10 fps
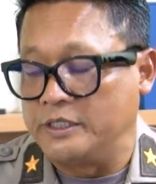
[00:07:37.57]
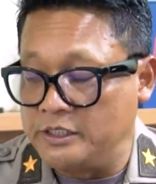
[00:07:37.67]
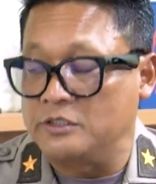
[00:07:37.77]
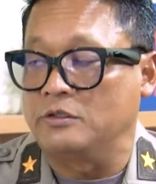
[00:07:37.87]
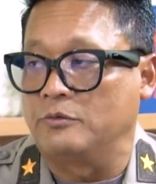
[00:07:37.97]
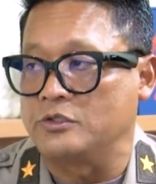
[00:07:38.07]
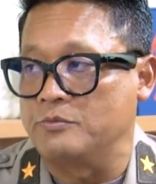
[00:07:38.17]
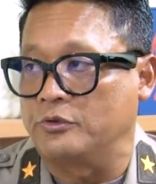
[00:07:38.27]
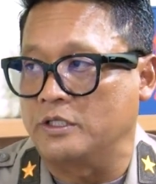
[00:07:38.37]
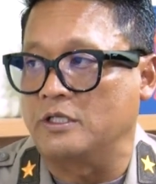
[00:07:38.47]
This is the most
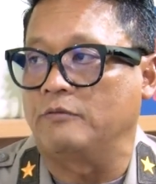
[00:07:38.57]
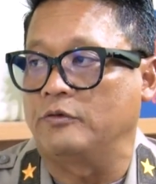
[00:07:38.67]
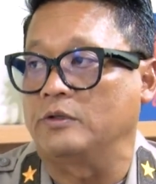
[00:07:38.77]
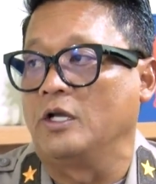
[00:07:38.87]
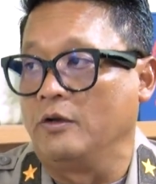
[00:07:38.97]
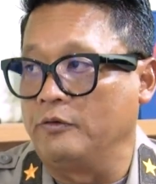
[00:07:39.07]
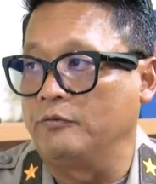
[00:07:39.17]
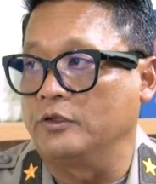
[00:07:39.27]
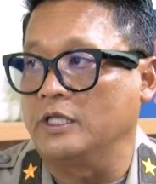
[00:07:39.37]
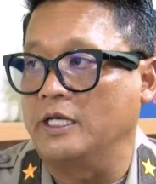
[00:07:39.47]
important thing
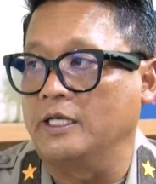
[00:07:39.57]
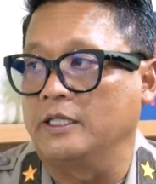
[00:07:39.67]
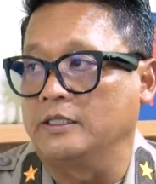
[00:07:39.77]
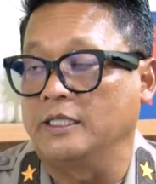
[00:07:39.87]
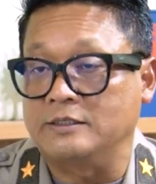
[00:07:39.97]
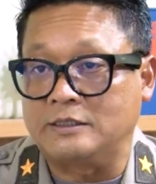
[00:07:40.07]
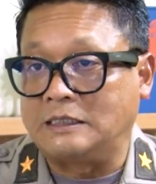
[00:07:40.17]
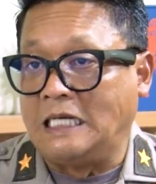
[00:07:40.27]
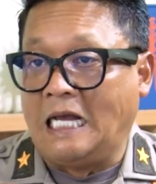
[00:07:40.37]
with what I get. That's